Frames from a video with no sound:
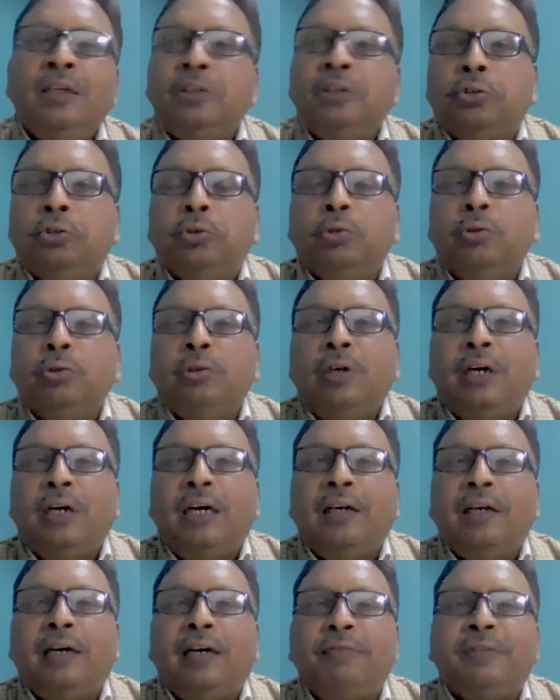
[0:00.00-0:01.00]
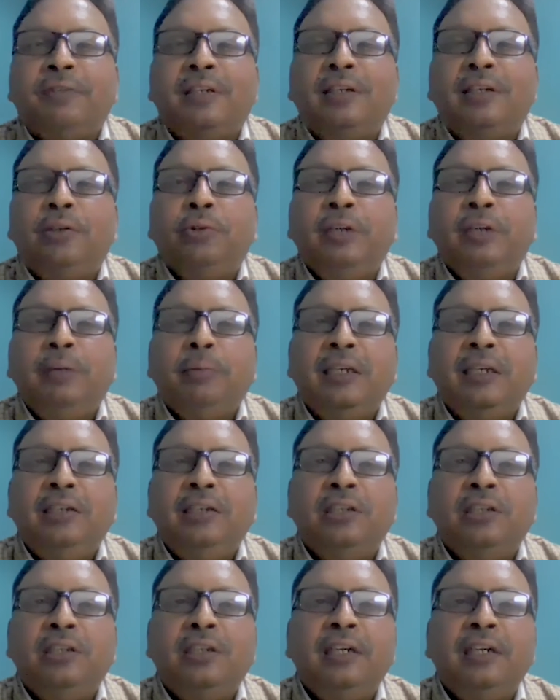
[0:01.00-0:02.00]
So after doing my
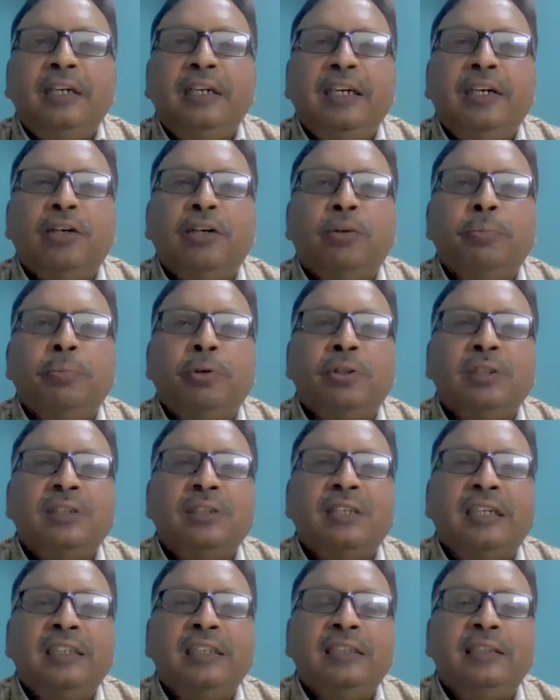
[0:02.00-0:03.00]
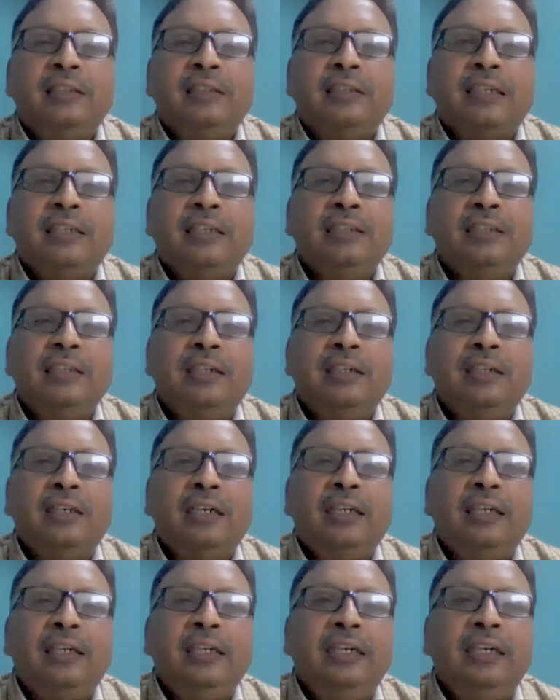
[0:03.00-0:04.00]
engineering in computer science in
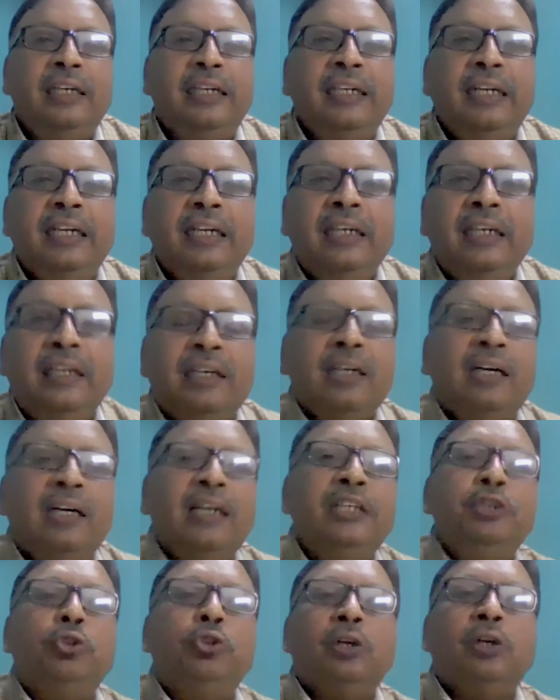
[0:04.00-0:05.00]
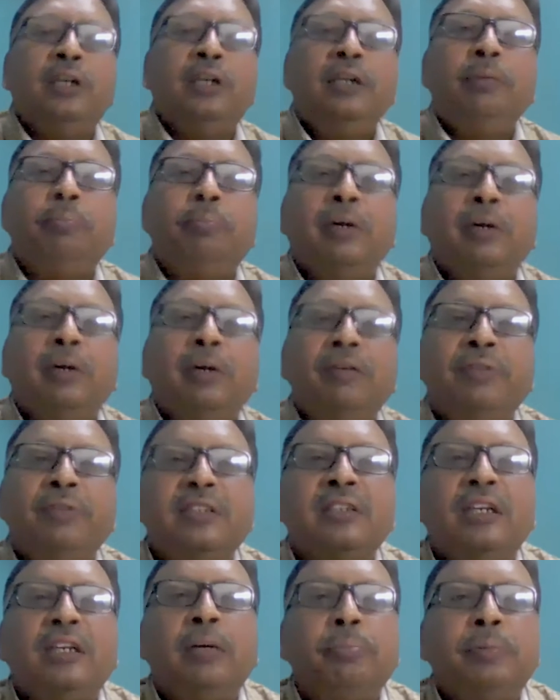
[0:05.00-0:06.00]
1988, I joined my
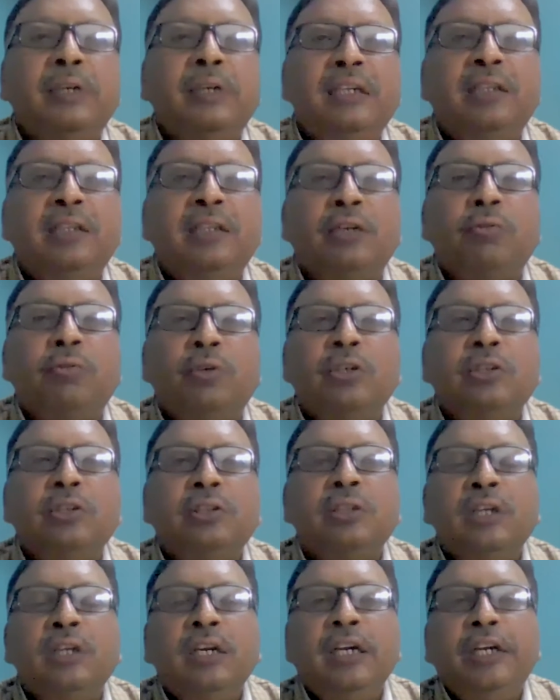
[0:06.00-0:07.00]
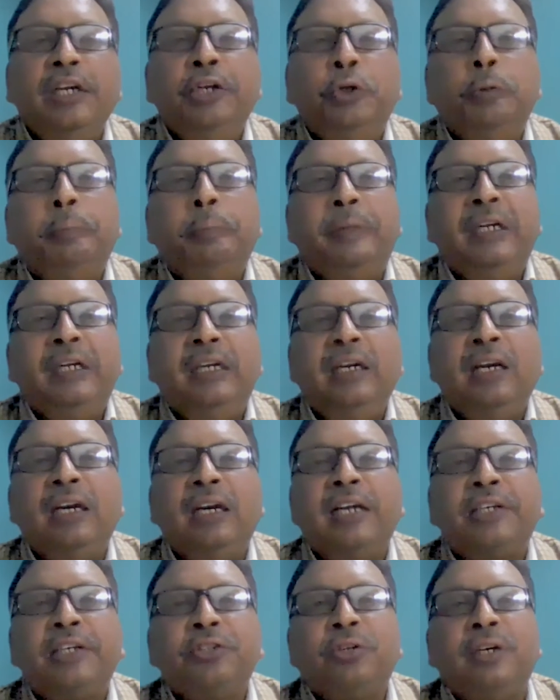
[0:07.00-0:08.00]
first company, that was UP Hill
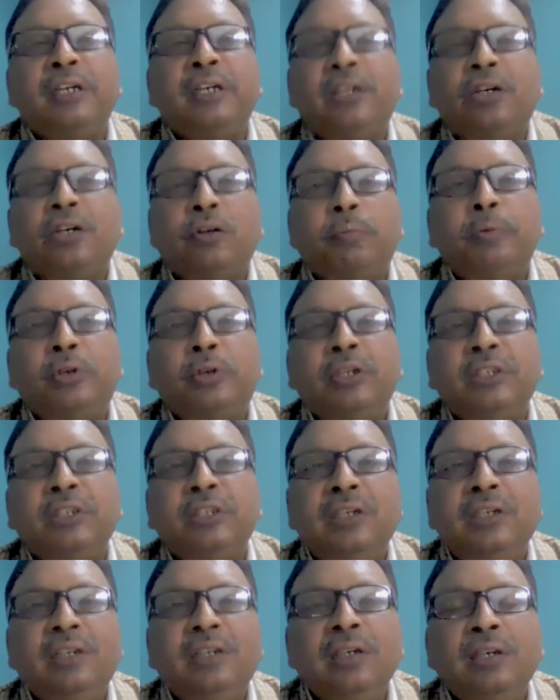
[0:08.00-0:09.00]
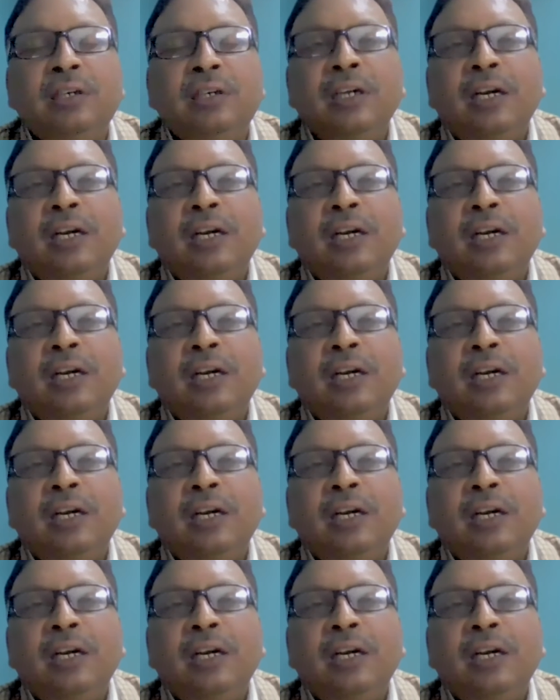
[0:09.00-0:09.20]
Electronic Corporation.